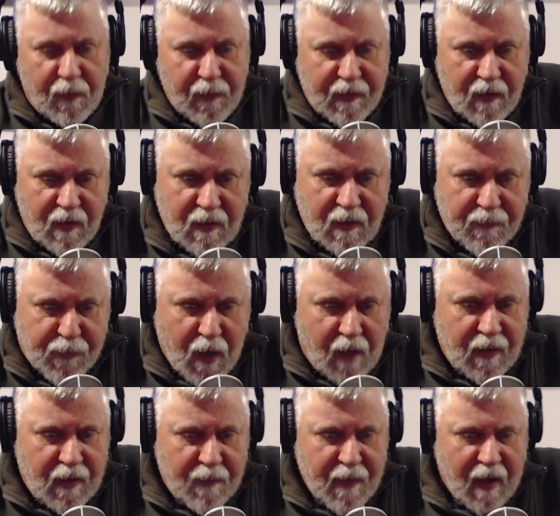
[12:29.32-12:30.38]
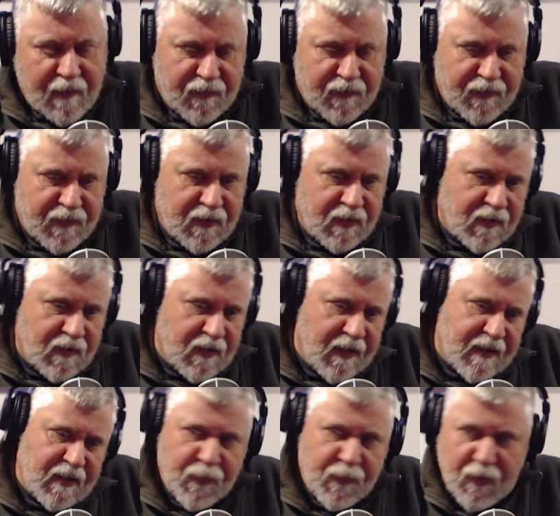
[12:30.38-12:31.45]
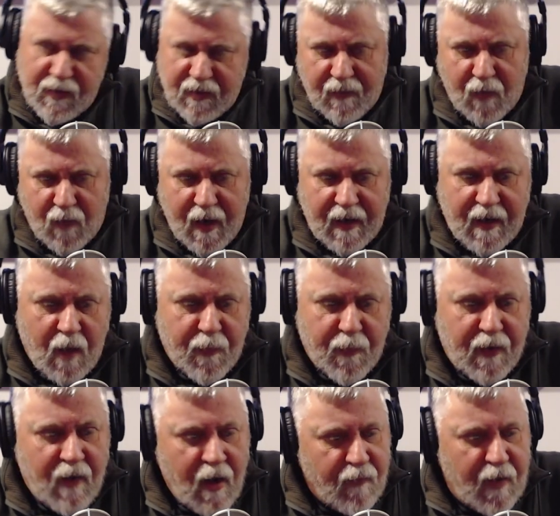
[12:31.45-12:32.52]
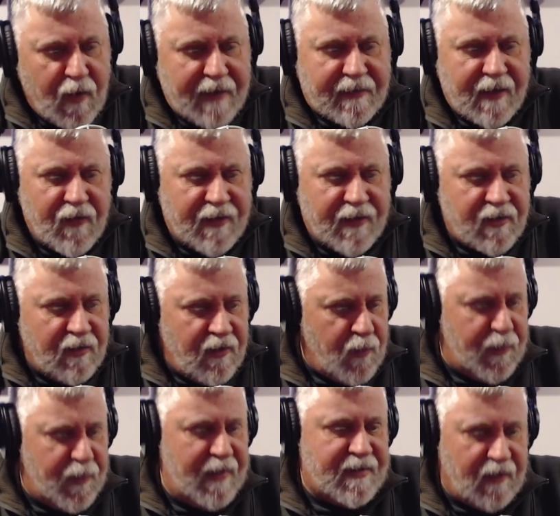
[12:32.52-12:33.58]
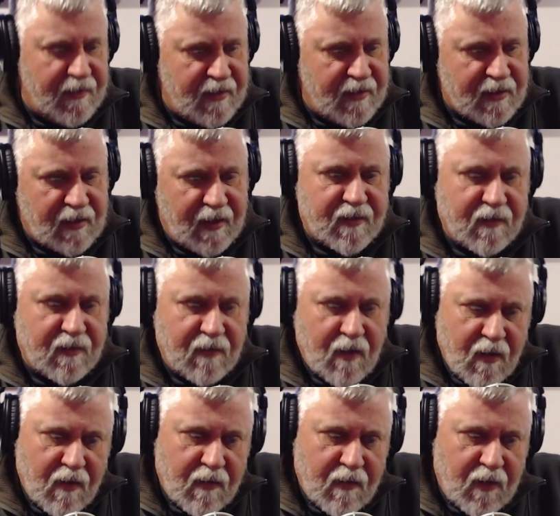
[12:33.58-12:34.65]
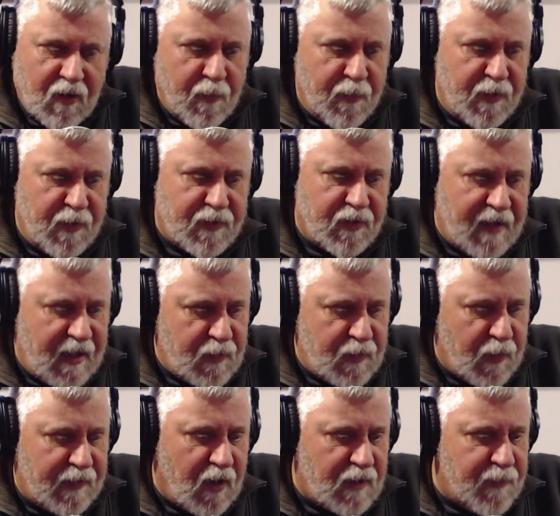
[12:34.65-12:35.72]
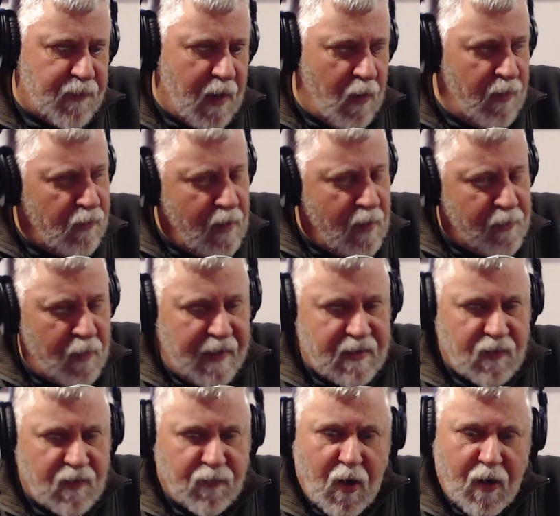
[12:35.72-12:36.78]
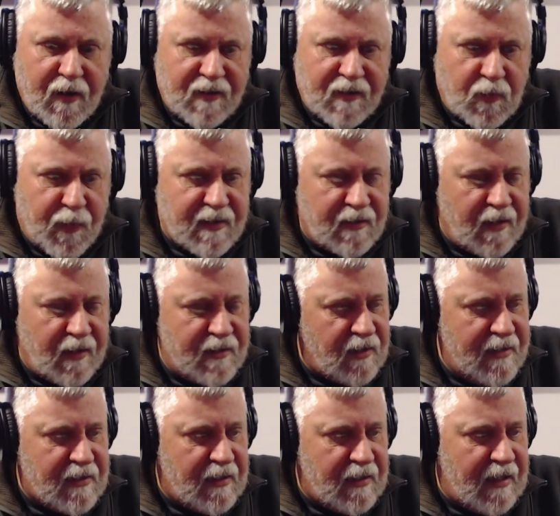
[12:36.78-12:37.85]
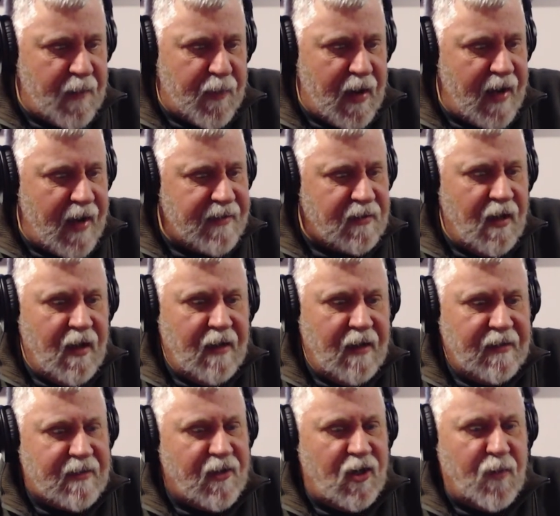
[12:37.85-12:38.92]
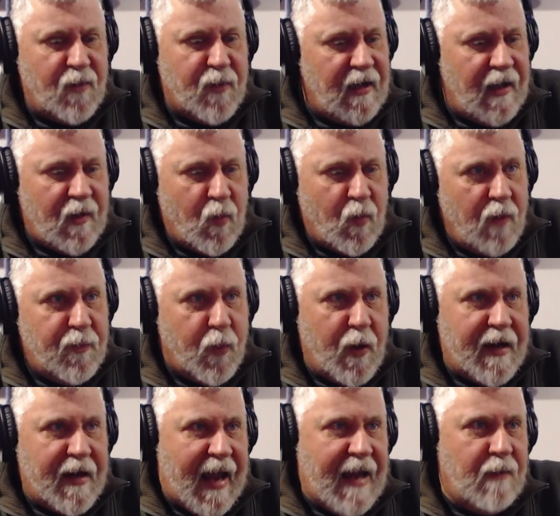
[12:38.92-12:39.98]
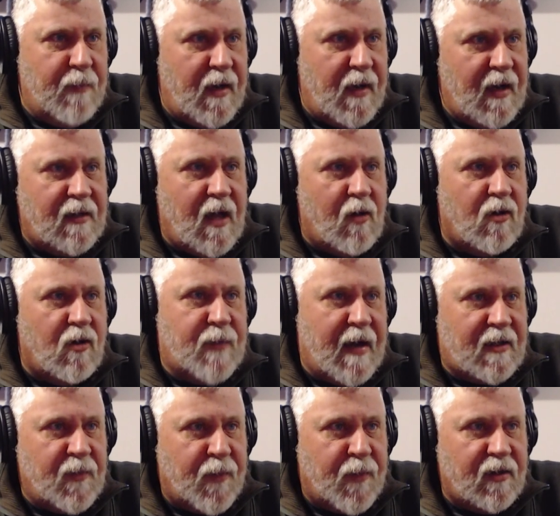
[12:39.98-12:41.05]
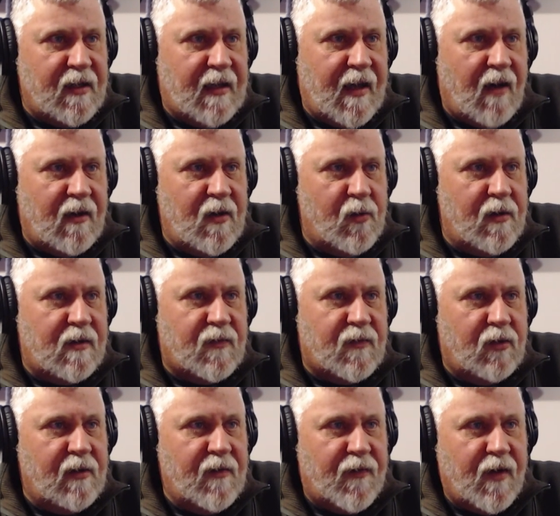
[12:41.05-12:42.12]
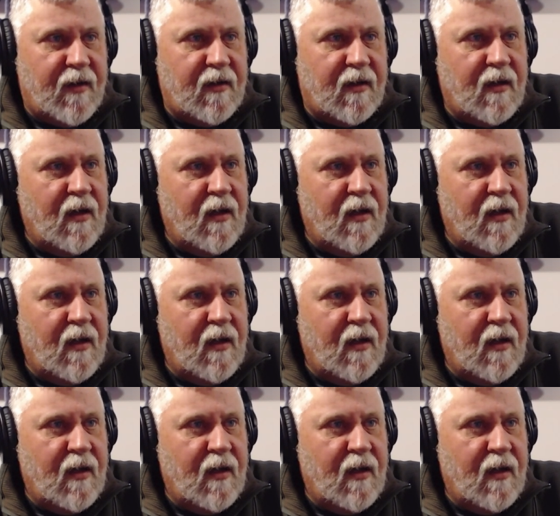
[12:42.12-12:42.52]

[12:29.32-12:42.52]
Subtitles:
No, it's probably at about 60% right now. But right there, that's another piece of legislation. You know, Mr. Stansbury talks about when the rubber meets the road. That's a piece of legislation that I passed that's going to bring like $1.8 million back to Berkeley County when it's fully funded.